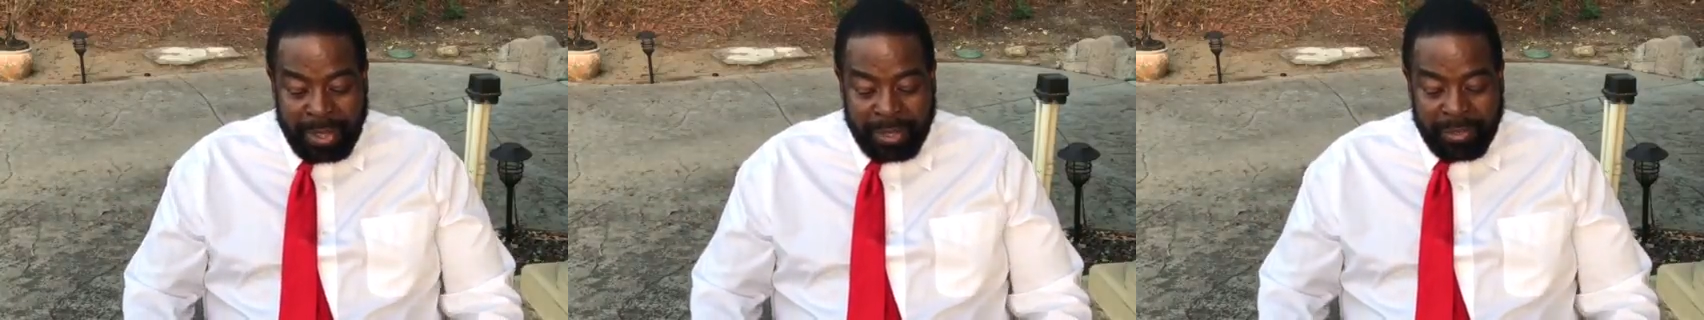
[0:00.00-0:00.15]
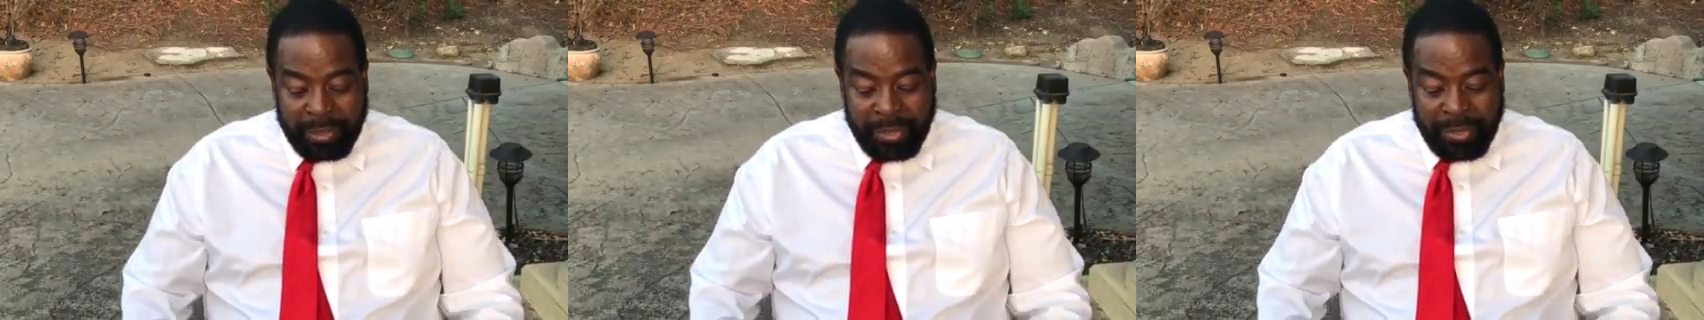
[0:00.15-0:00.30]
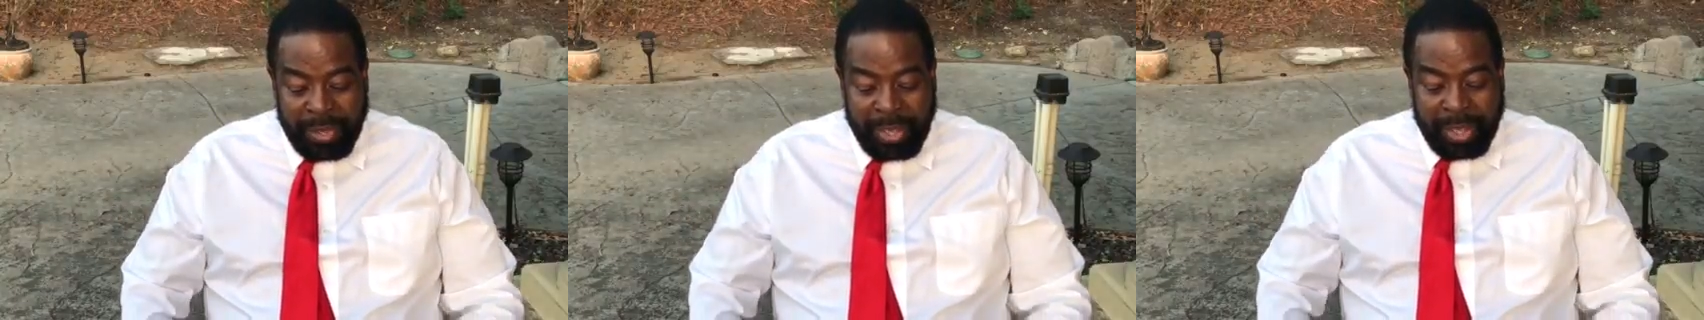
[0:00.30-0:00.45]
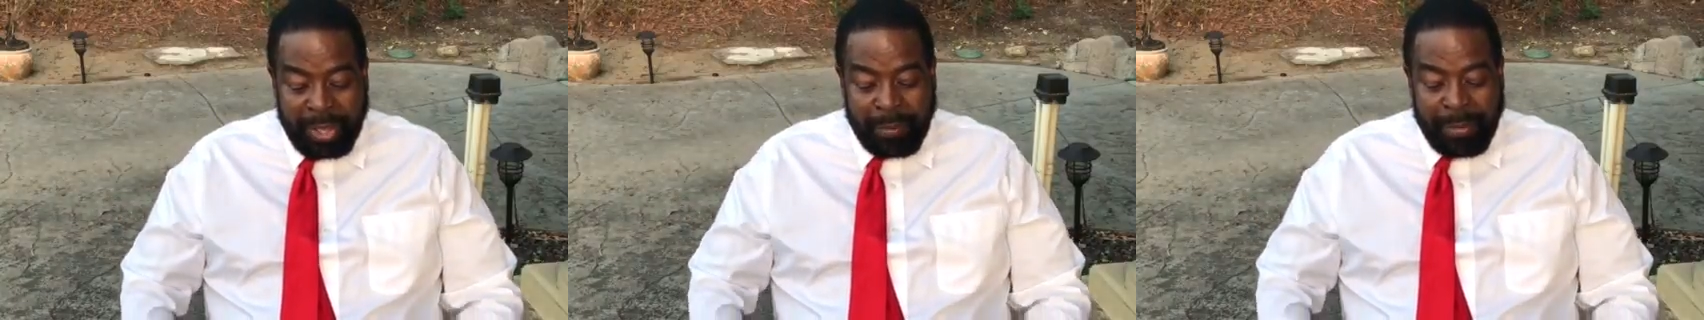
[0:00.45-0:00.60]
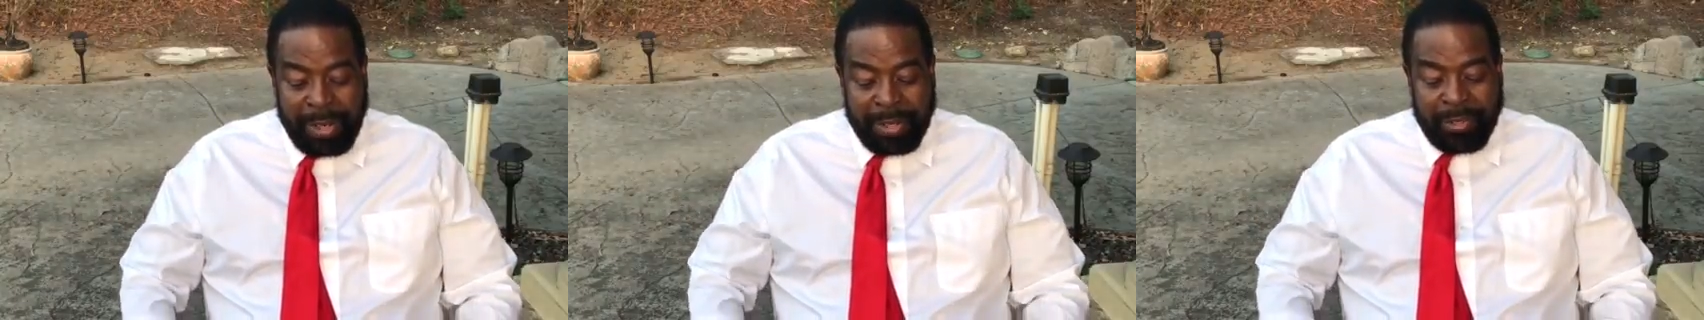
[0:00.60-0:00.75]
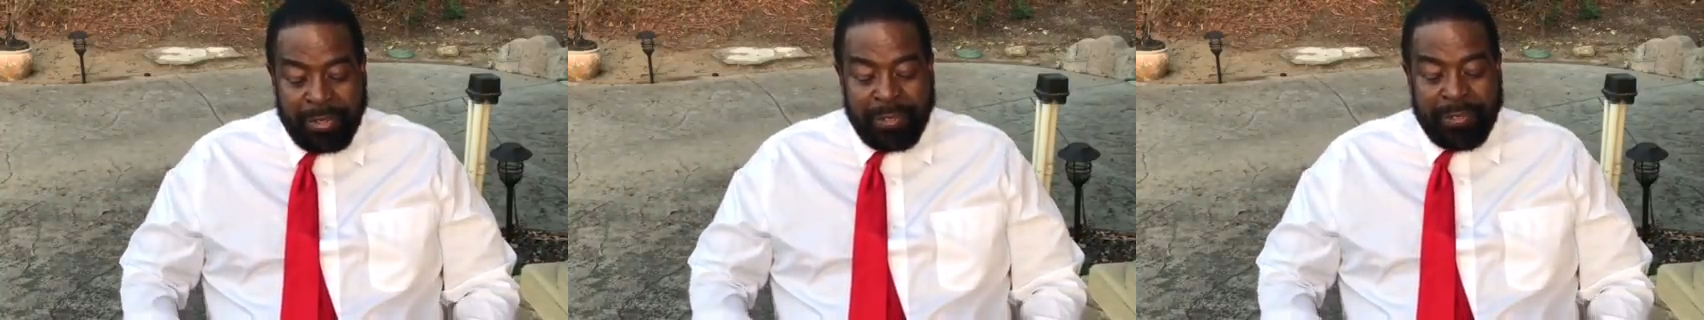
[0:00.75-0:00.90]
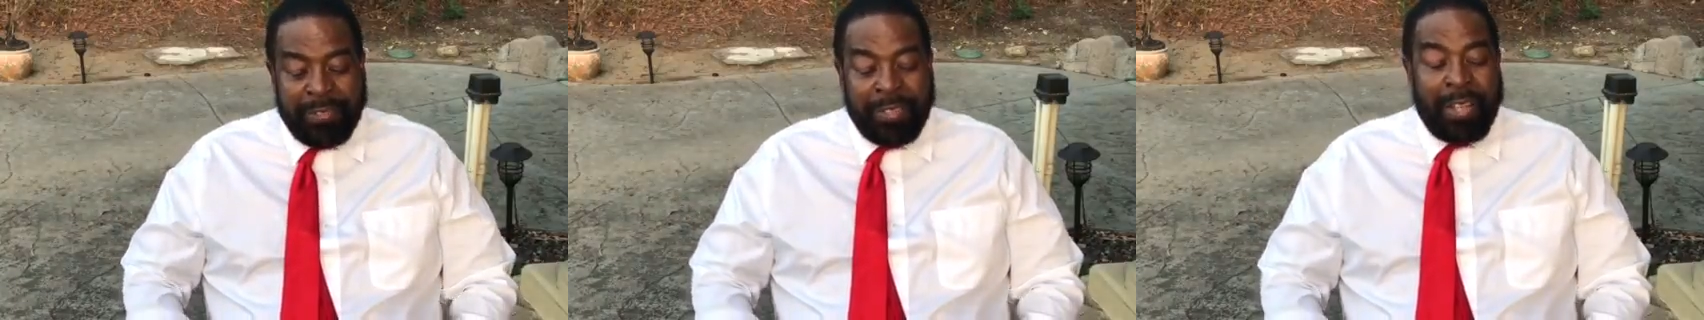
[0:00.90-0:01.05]
as you think
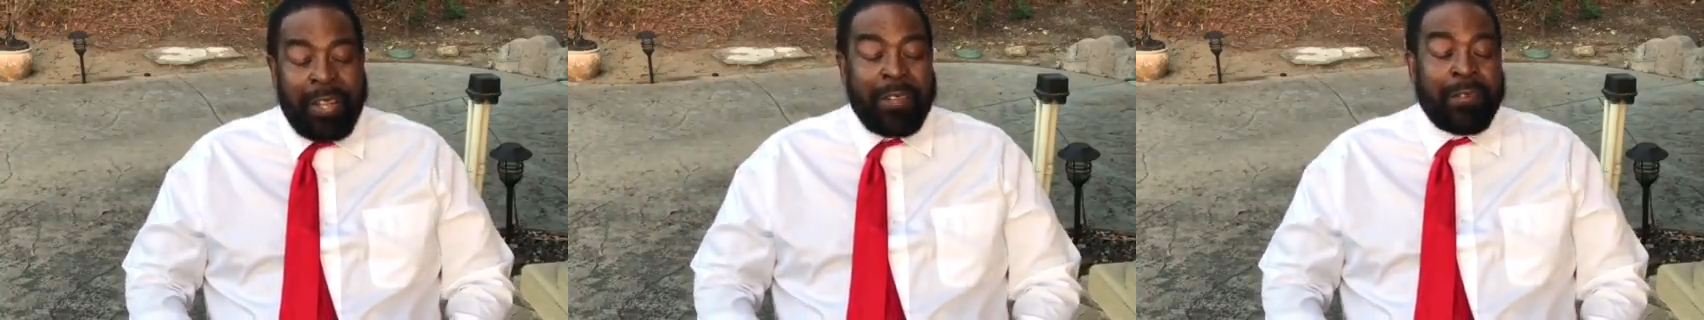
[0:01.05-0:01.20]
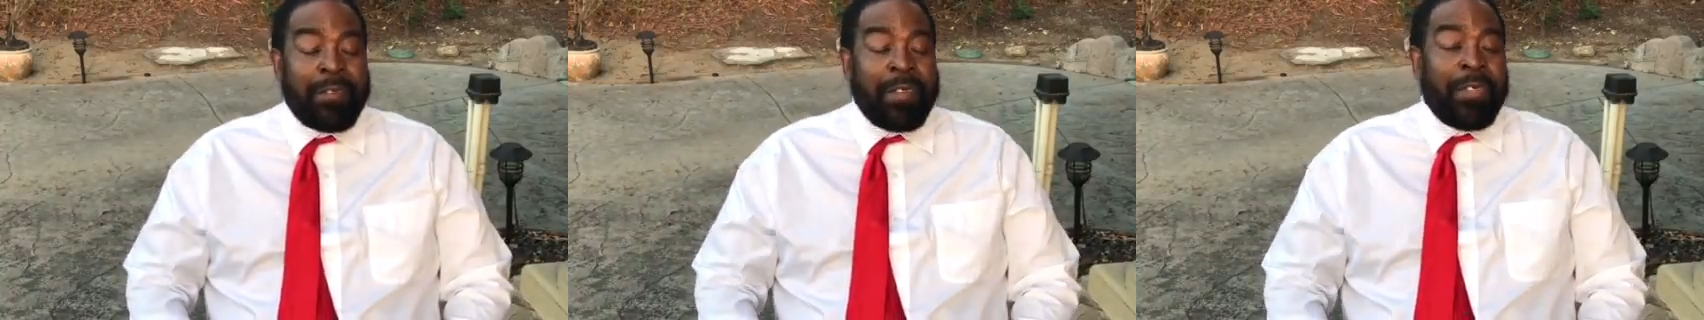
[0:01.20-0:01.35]
about yourself